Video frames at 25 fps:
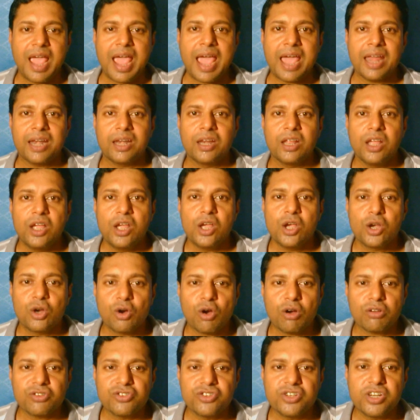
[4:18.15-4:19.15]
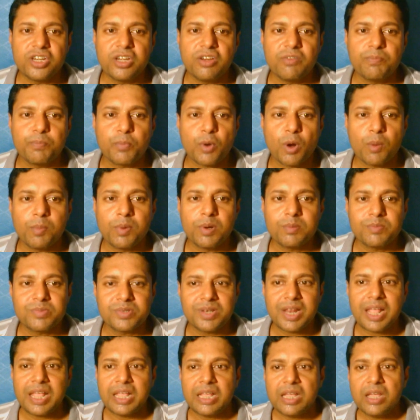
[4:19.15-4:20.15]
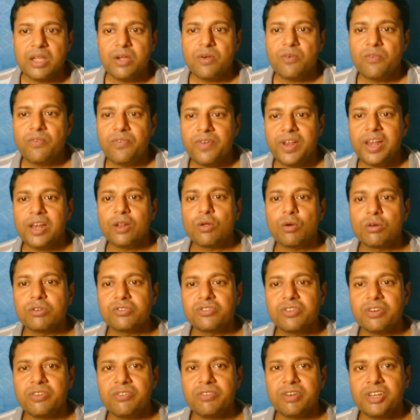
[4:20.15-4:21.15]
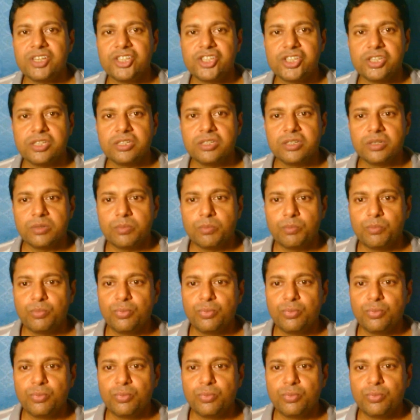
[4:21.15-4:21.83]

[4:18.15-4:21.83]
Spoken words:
and cognitive problems like frail concentration,